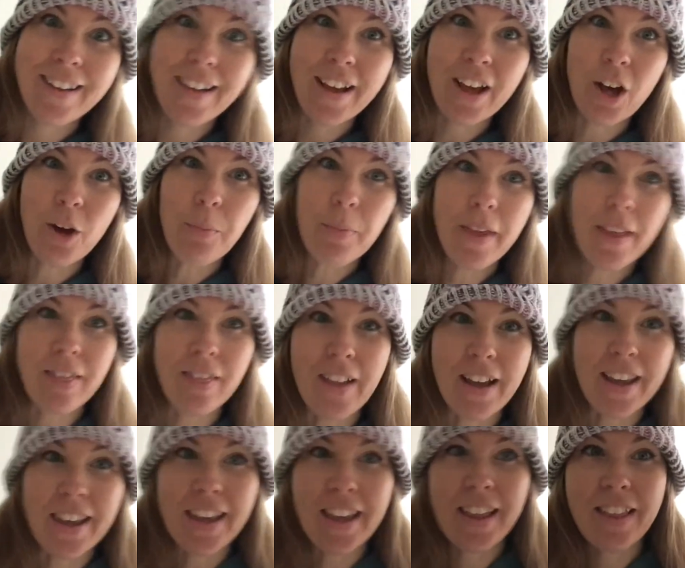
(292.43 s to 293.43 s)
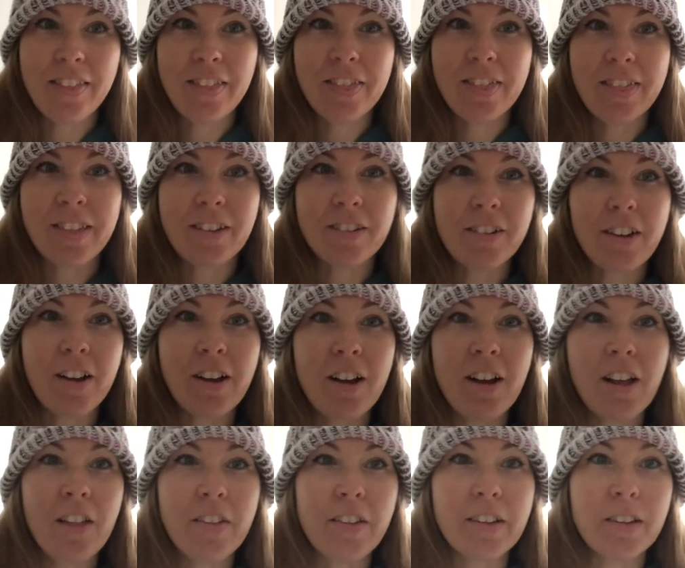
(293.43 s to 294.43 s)
I hope they like it. There's
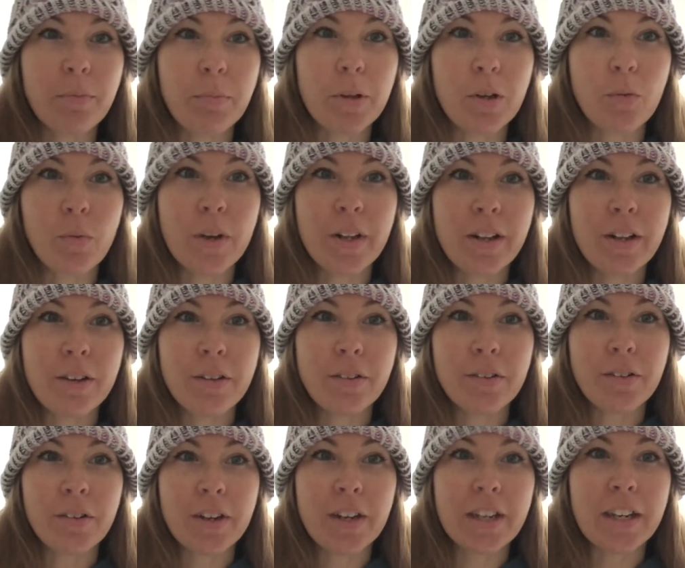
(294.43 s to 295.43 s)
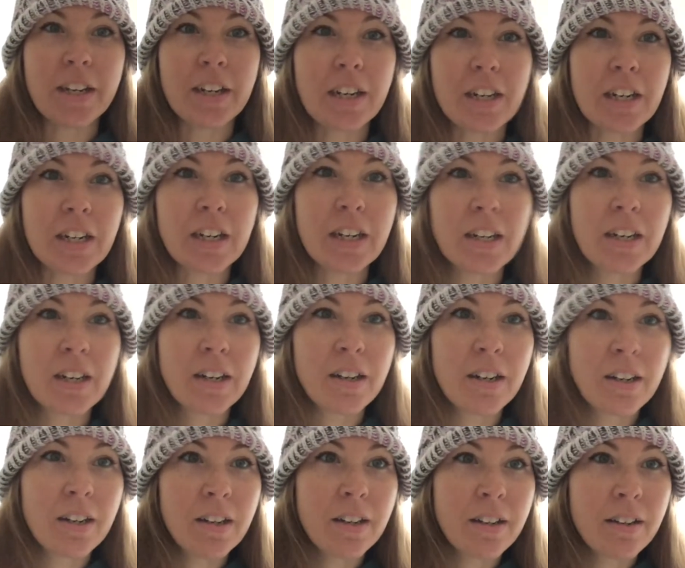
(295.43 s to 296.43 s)
all these big windows right here,
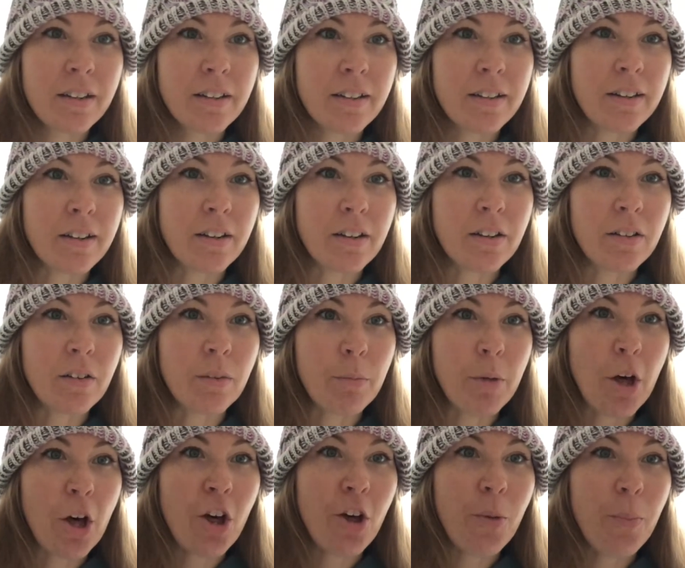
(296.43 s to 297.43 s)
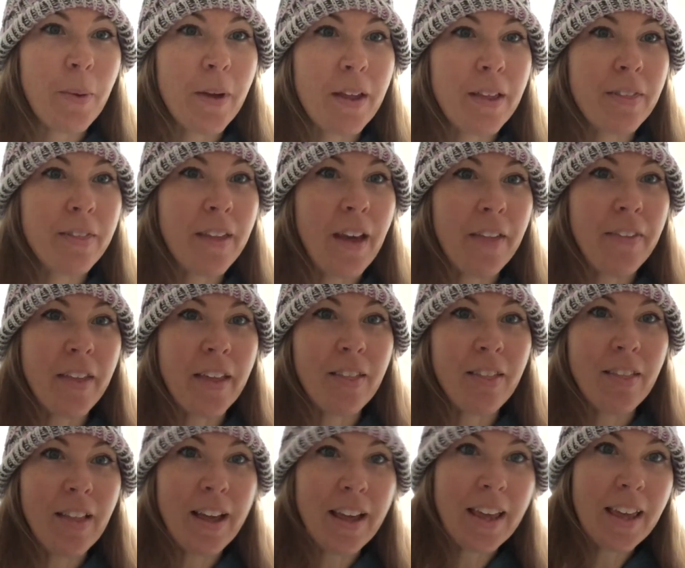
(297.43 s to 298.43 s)
so I'm hoping that they
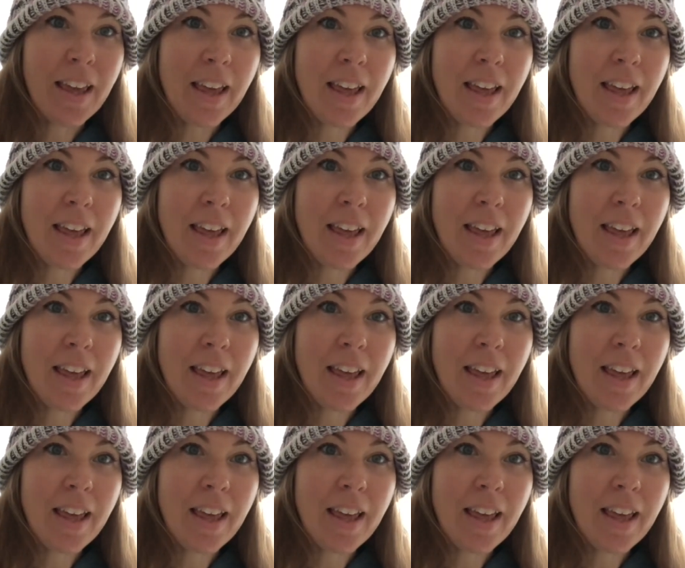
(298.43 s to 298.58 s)
like